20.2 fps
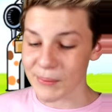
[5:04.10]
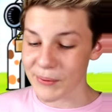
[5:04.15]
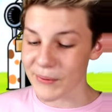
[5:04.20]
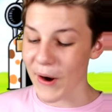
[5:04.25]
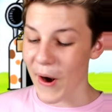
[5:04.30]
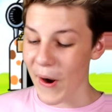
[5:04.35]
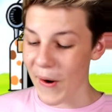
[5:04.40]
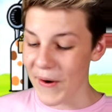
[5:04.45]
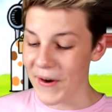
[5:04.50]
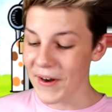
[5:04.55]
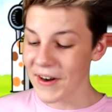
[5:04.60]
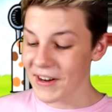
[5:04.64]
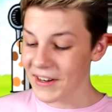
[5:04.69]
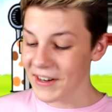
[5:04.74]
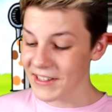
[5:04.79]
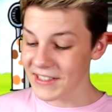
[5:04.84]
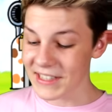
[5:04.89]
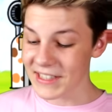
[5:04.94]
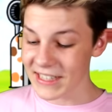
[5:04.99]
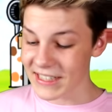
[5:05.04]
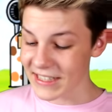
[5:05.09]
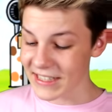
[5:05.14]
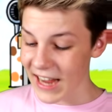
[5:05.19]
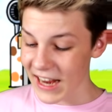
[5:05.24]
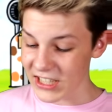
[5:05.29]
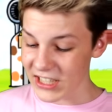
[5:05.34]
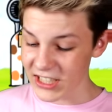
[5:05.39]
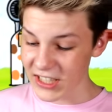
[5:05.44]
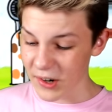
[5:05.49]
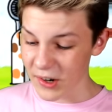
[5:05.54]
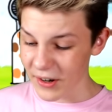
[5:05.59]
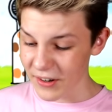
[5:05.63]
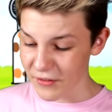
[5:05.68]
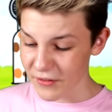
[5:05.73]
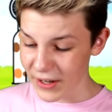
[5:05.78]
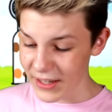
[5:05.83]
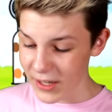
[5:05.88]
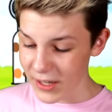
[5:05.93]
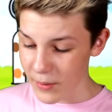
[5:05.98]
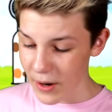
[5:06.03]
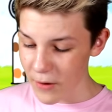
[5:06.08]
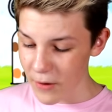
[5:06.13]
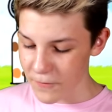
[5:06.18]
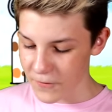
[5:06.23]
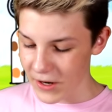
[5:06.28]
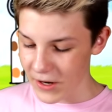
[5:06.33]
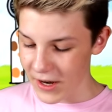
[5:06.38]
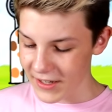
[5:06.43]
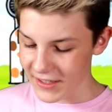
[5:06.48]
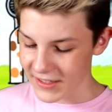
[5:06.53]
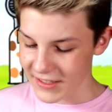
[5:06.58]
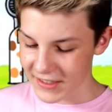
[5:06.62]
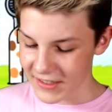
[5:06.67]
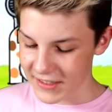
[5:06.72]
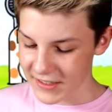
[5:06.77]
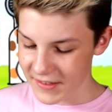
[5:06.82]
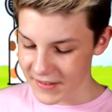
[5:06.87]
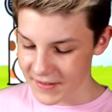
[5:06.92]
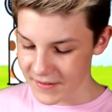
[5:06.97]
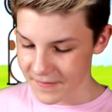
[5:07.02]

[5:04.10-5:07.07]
a pro. Because this is actually going really well for us.